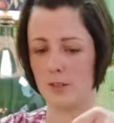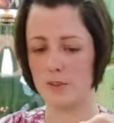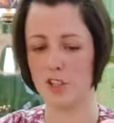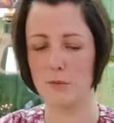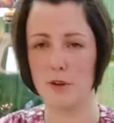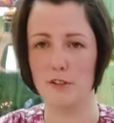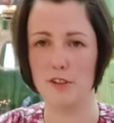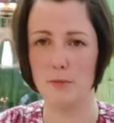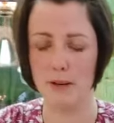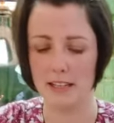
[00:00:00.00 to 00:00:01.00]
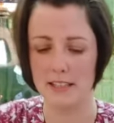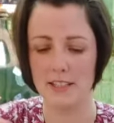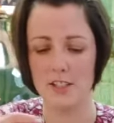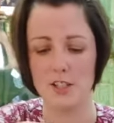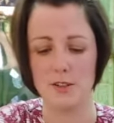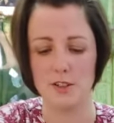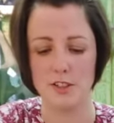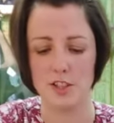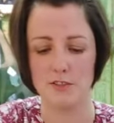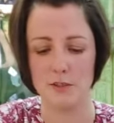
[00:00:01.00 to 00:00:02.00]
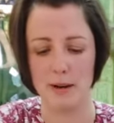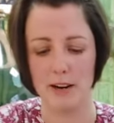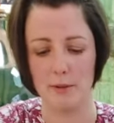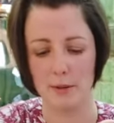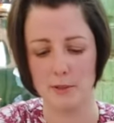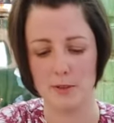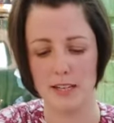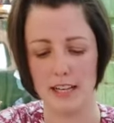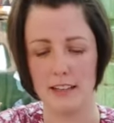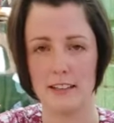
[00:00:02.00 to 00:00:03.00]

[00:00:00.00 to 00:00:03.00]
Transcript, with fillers: I'm just going to put a few pins in just so it doesn't shift about while I'm doing it.